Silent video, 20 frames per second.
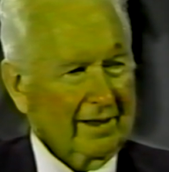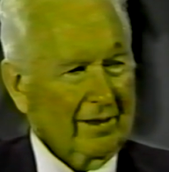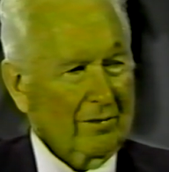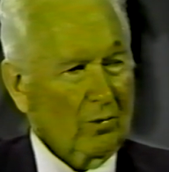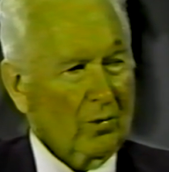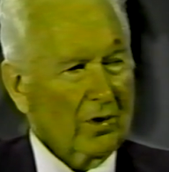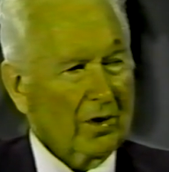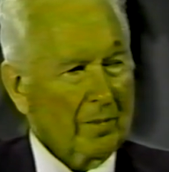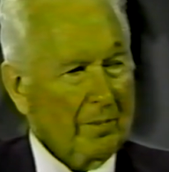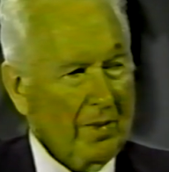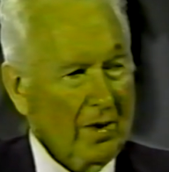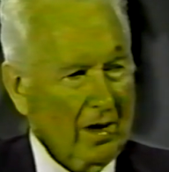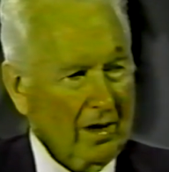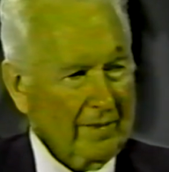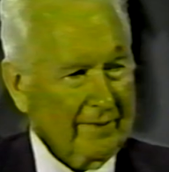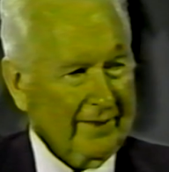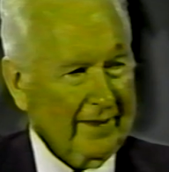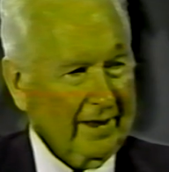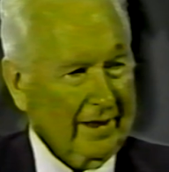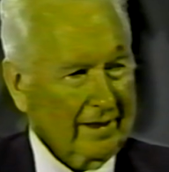we're part
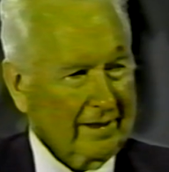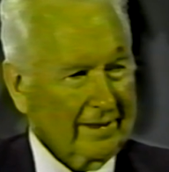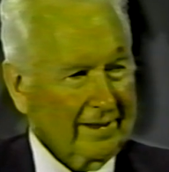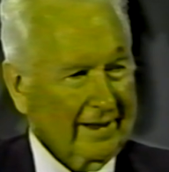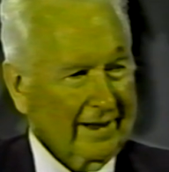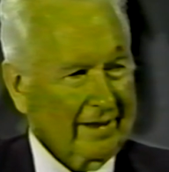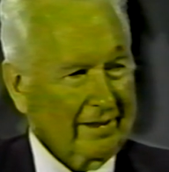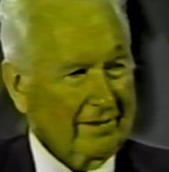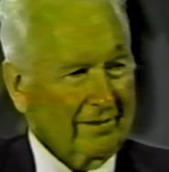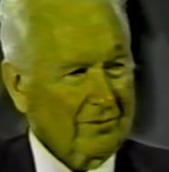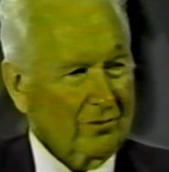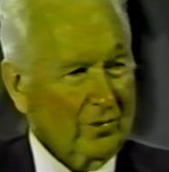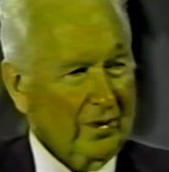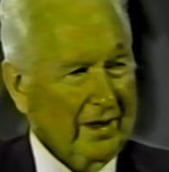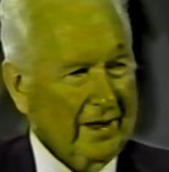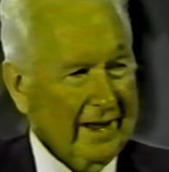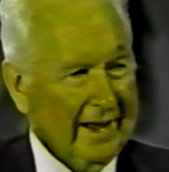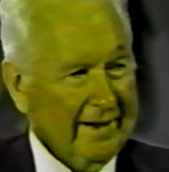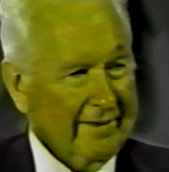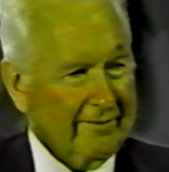of that, and
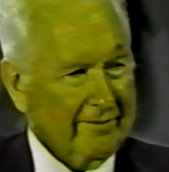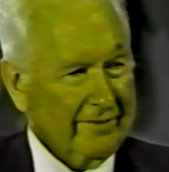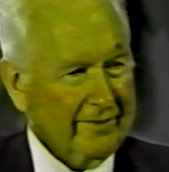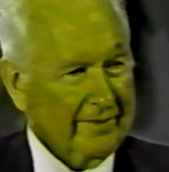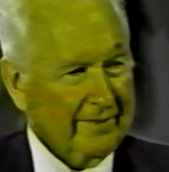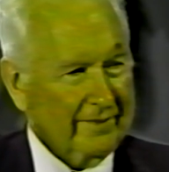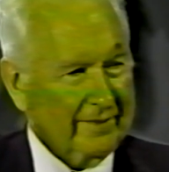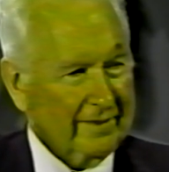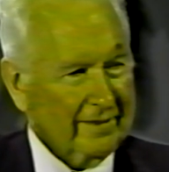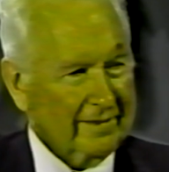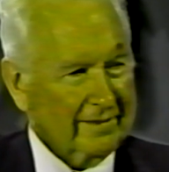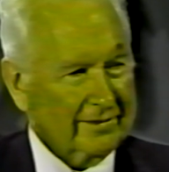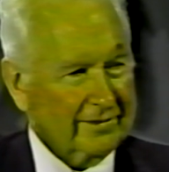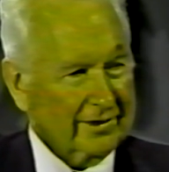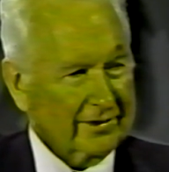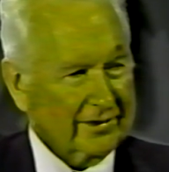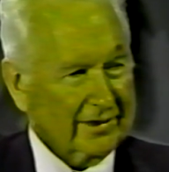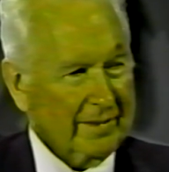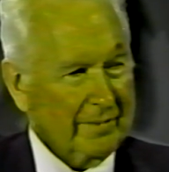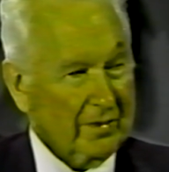we have to
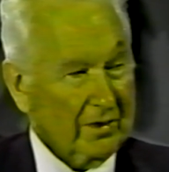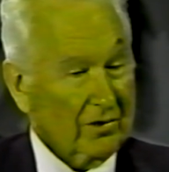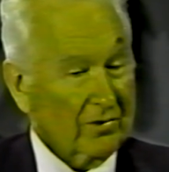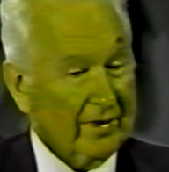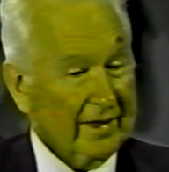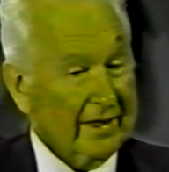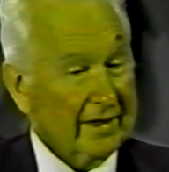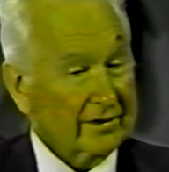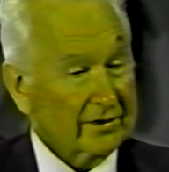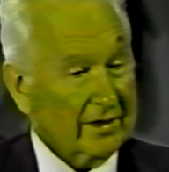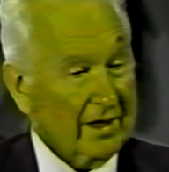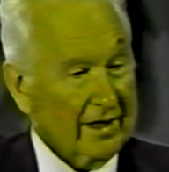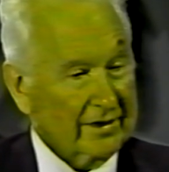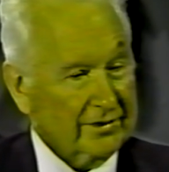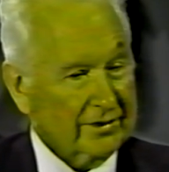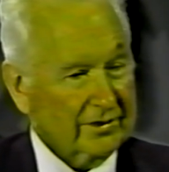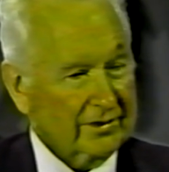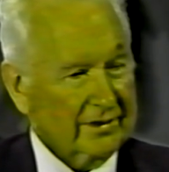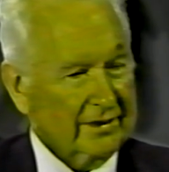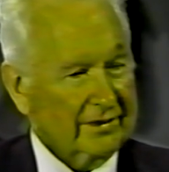some degree his
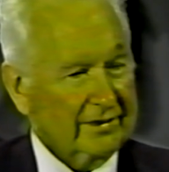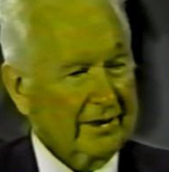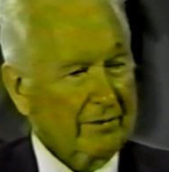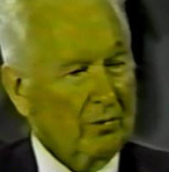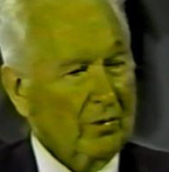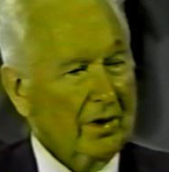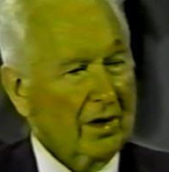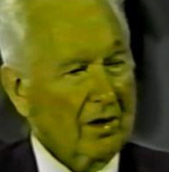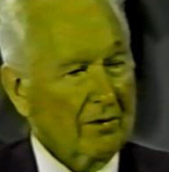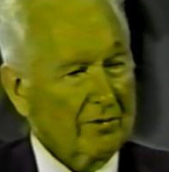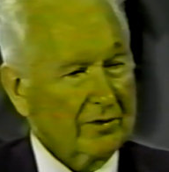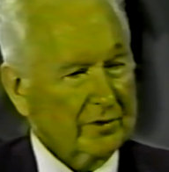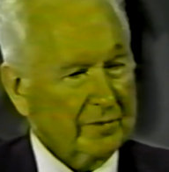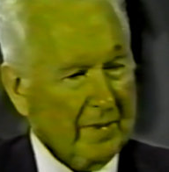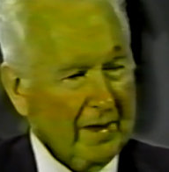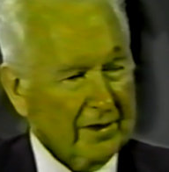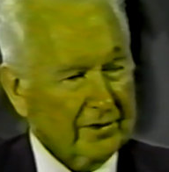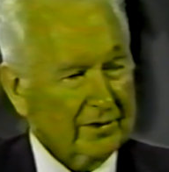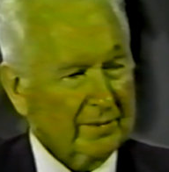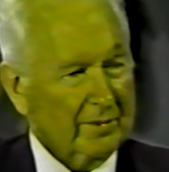consciousness, and we are
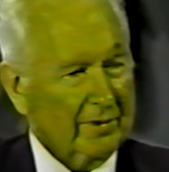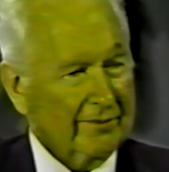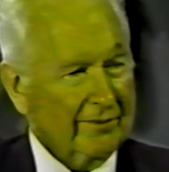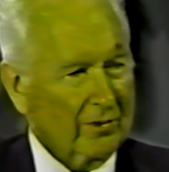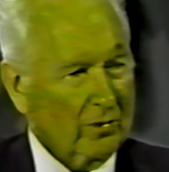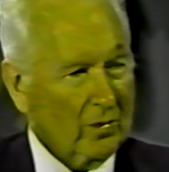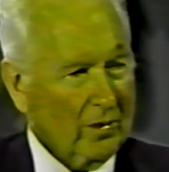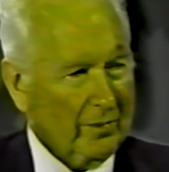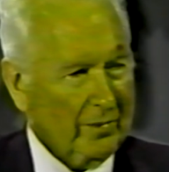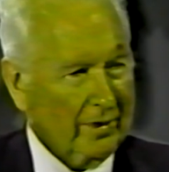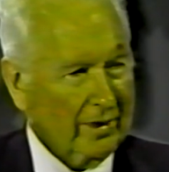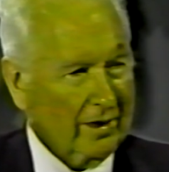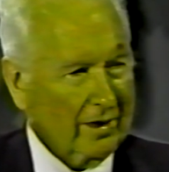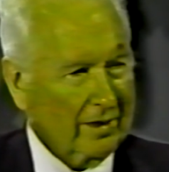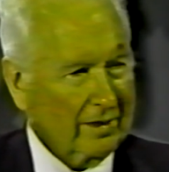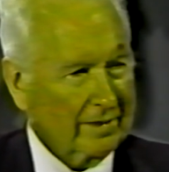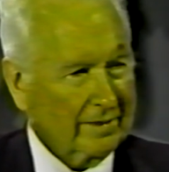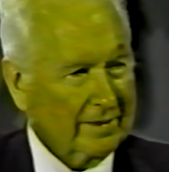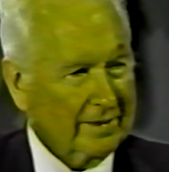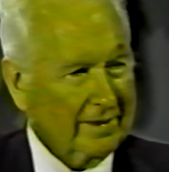responsible for what we
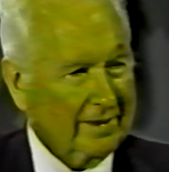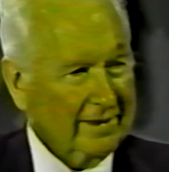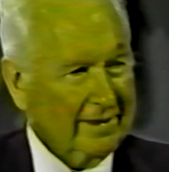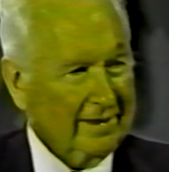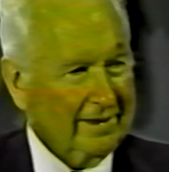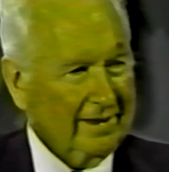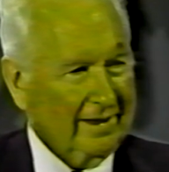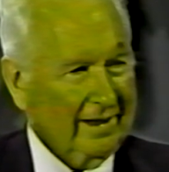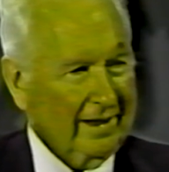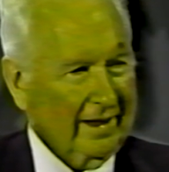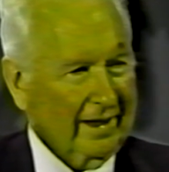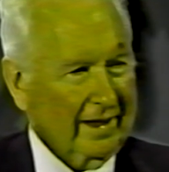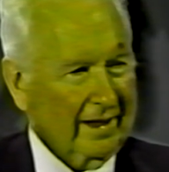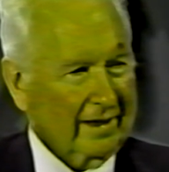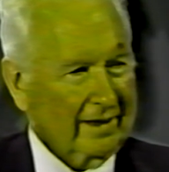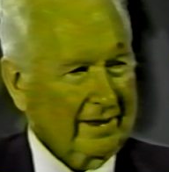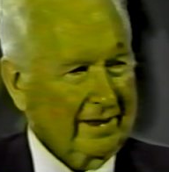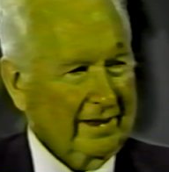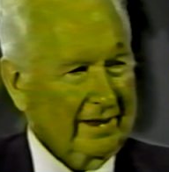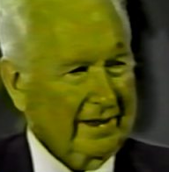are,
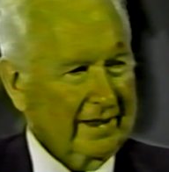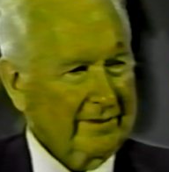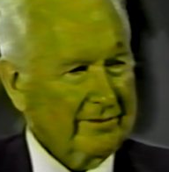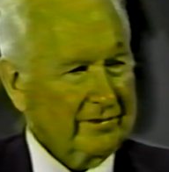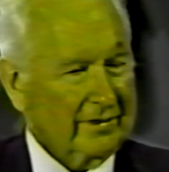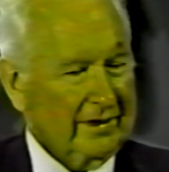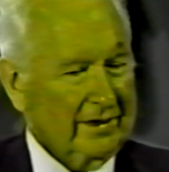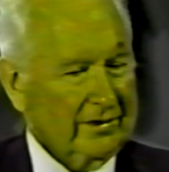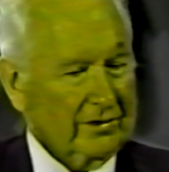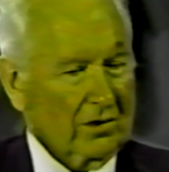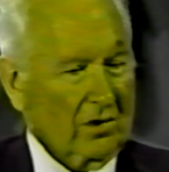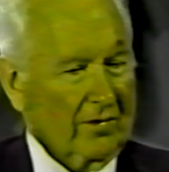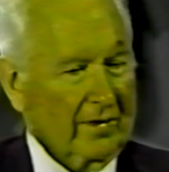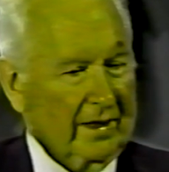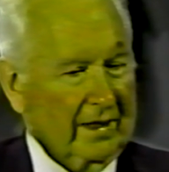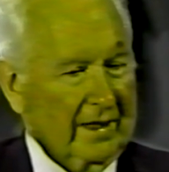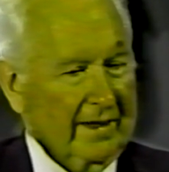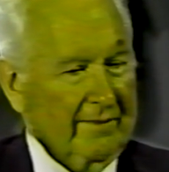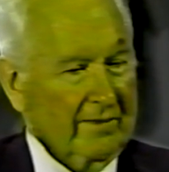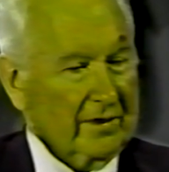and he's
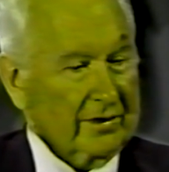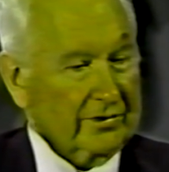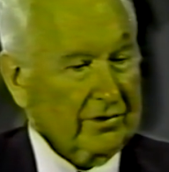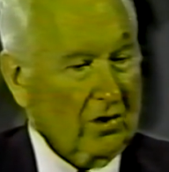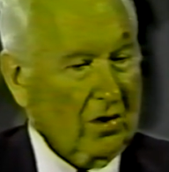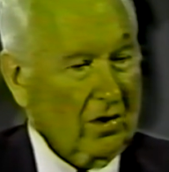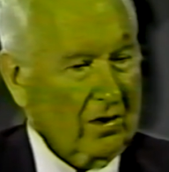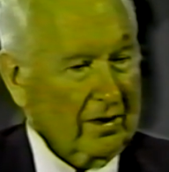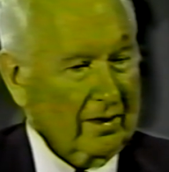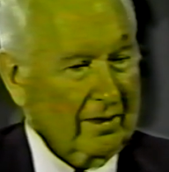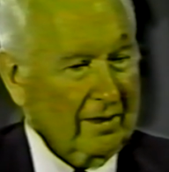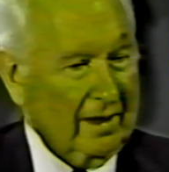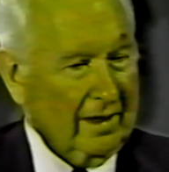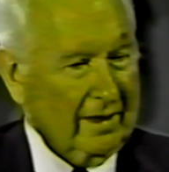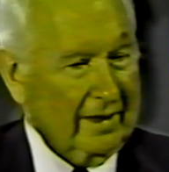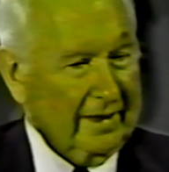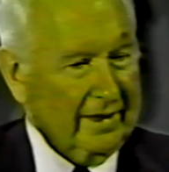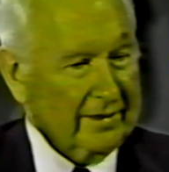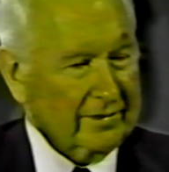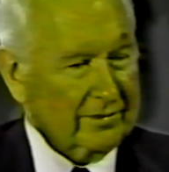already given us all
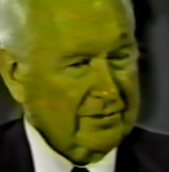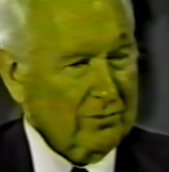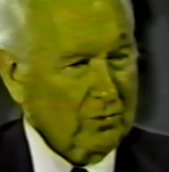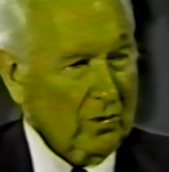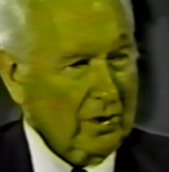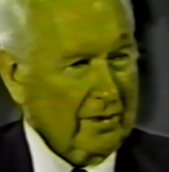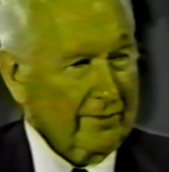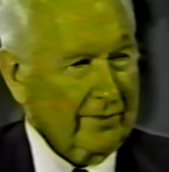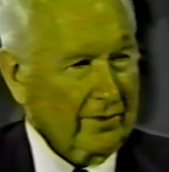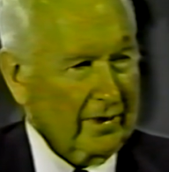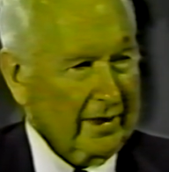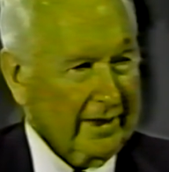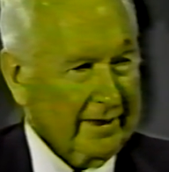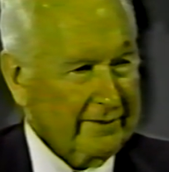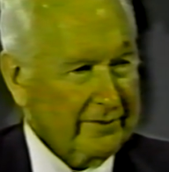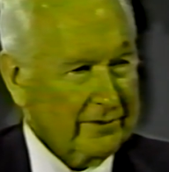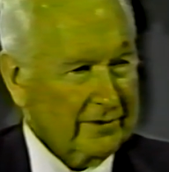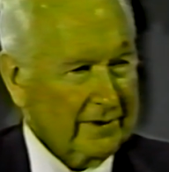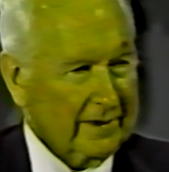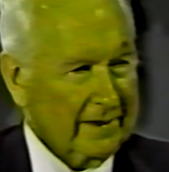his wonderful
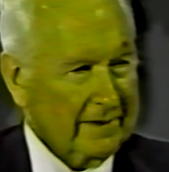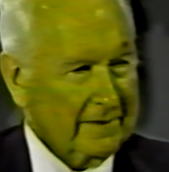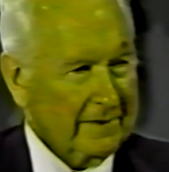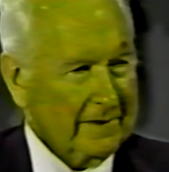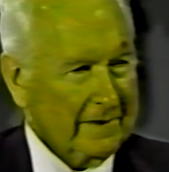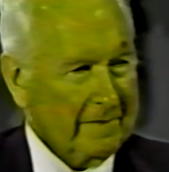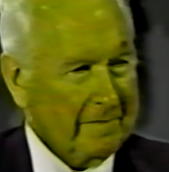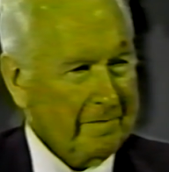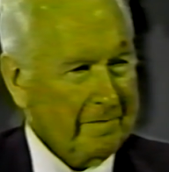gifts and